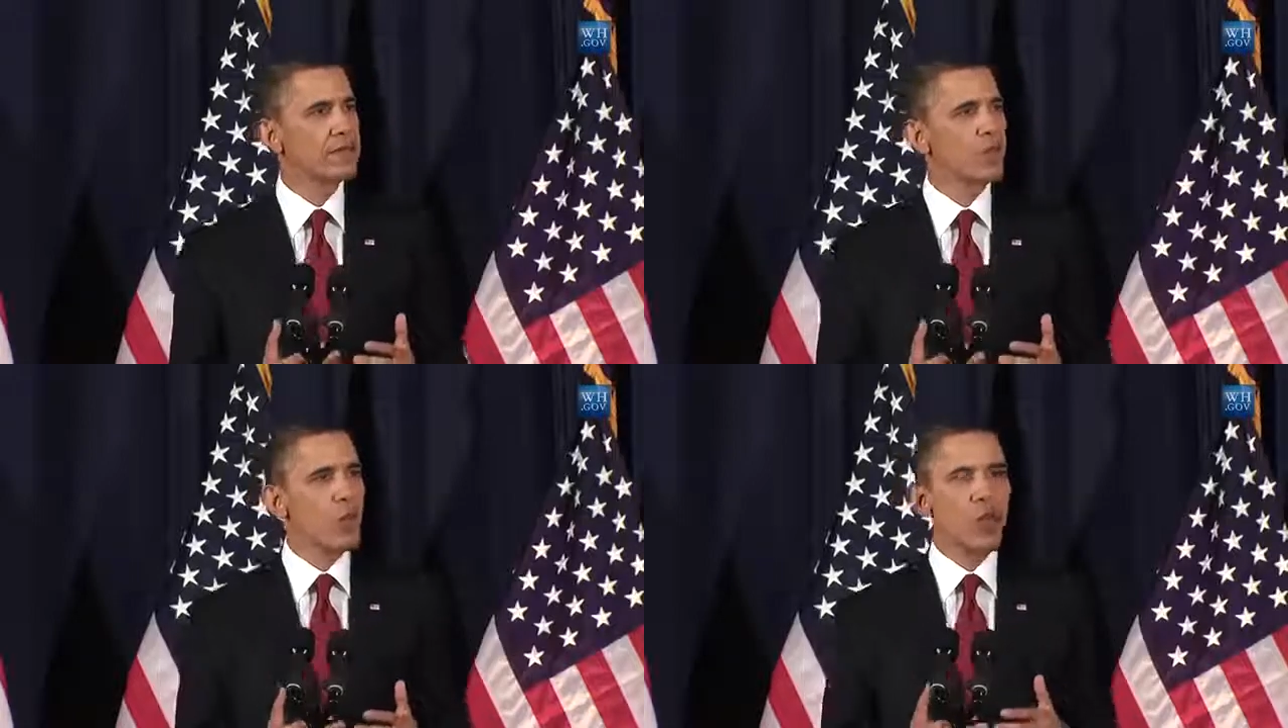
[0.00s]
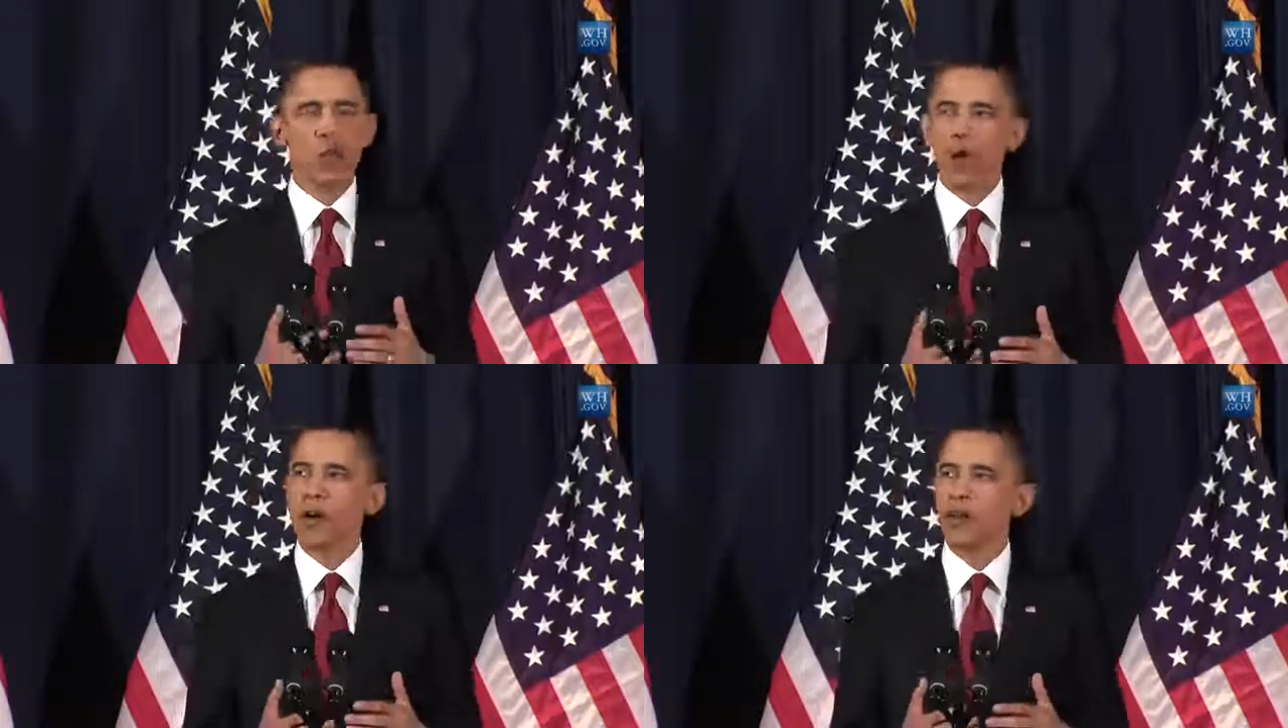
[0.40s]
we will
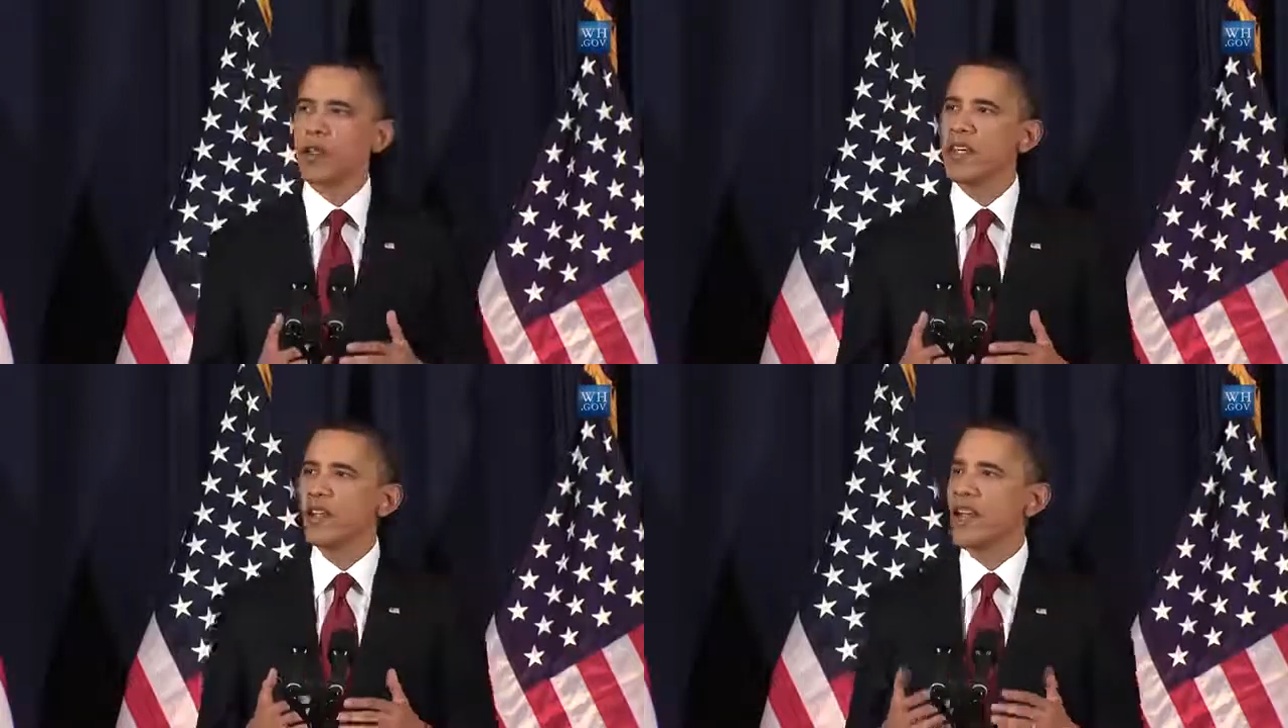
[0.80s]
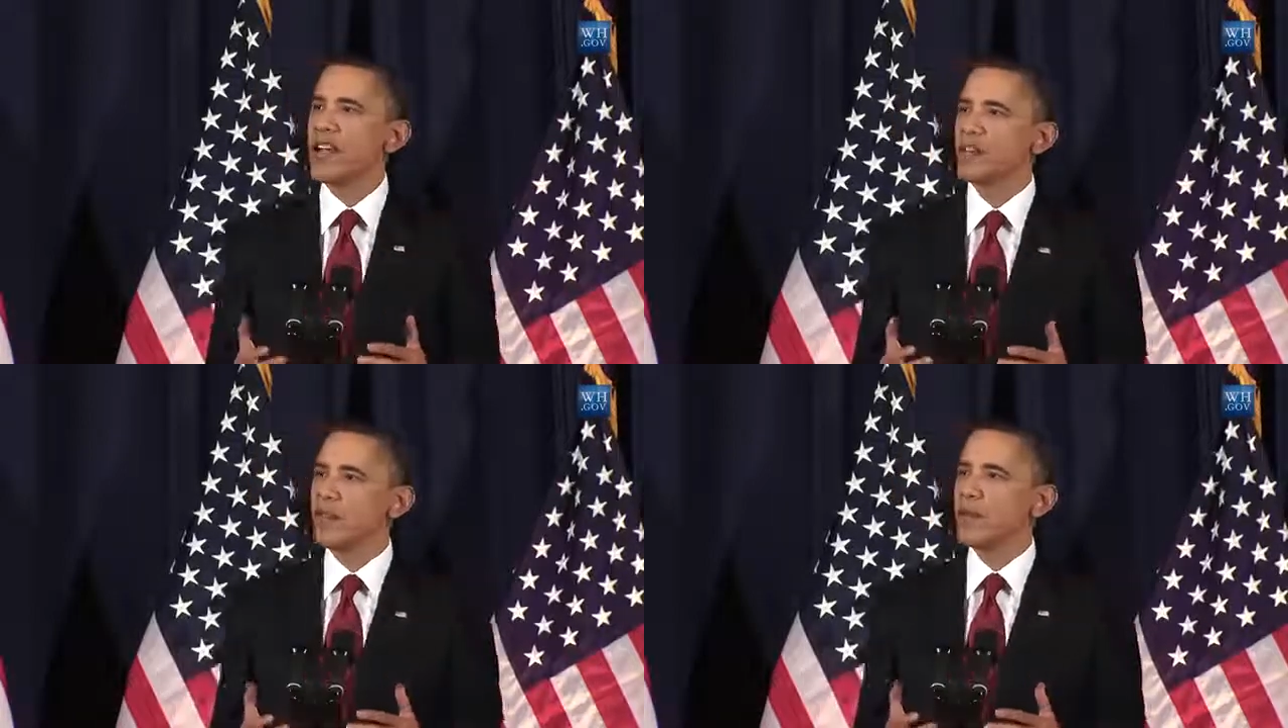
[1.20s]
work with the
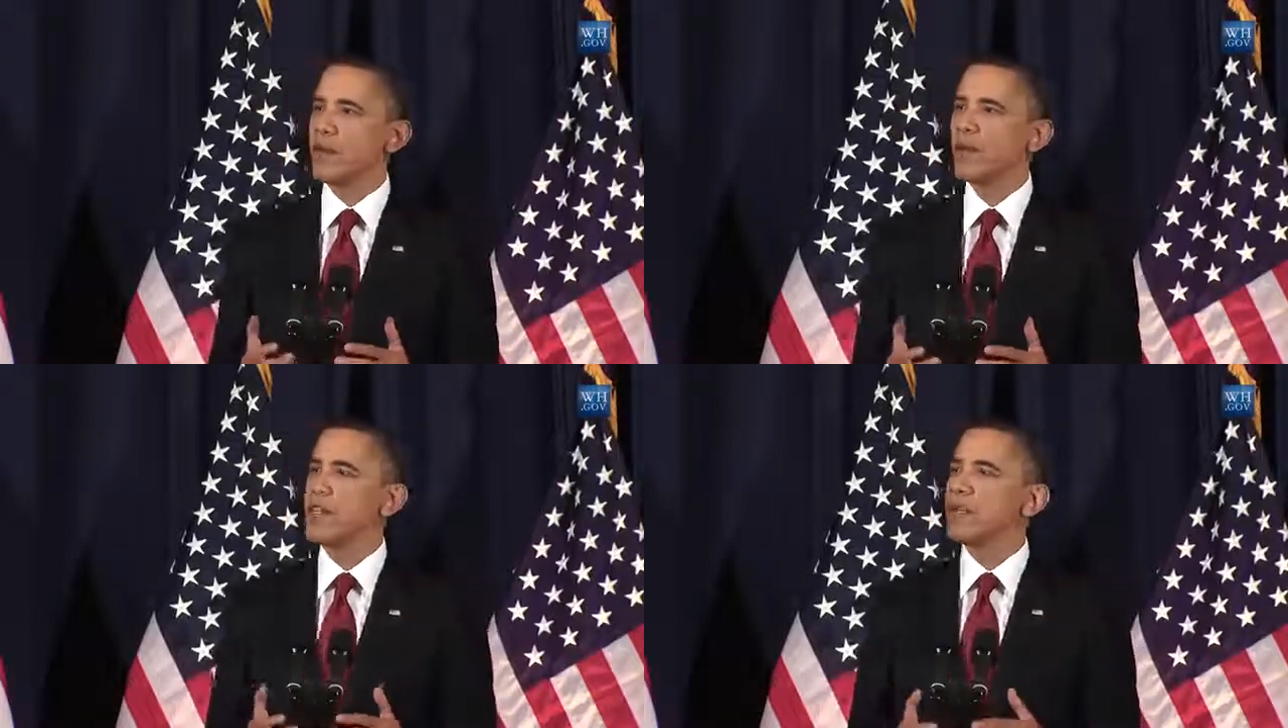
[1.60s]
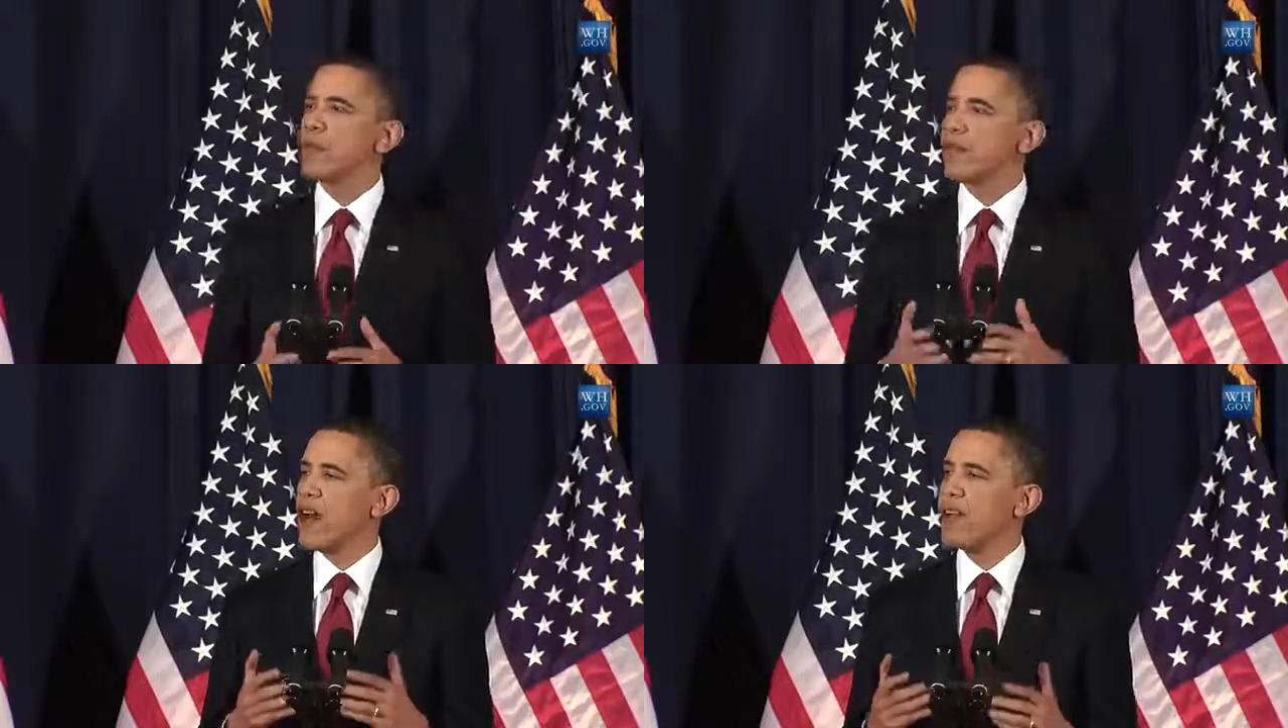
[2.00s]
international community to
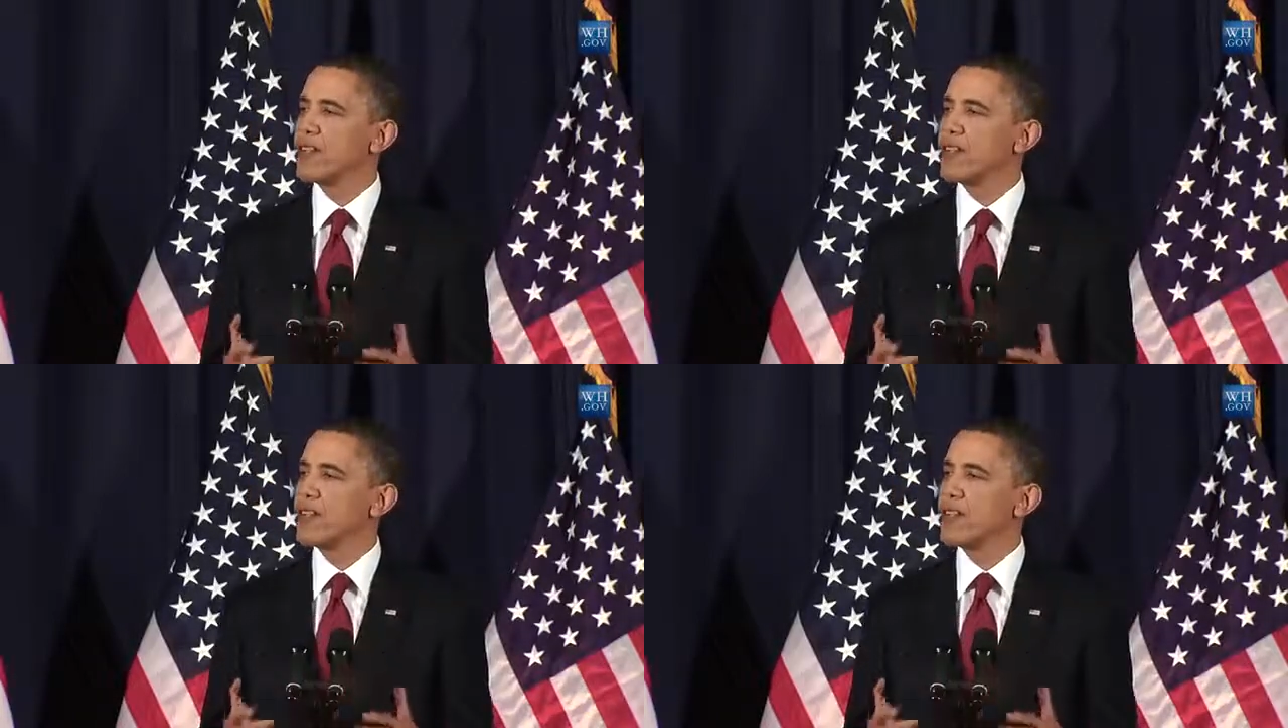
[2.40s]
provide